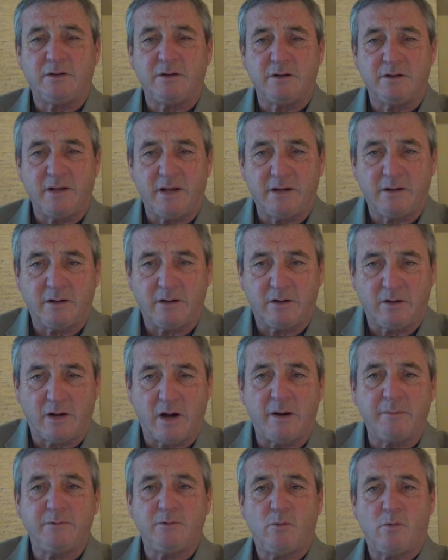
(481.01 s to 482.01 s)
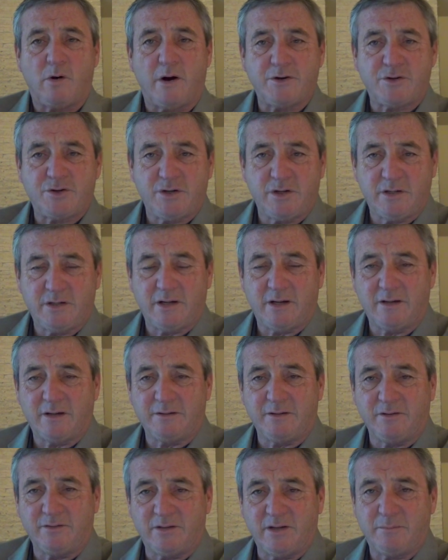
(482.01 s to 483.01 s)
to then come to Washington on
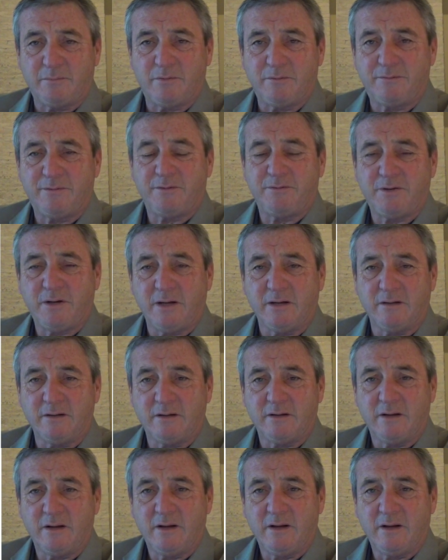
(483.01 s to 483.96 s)
December 15th.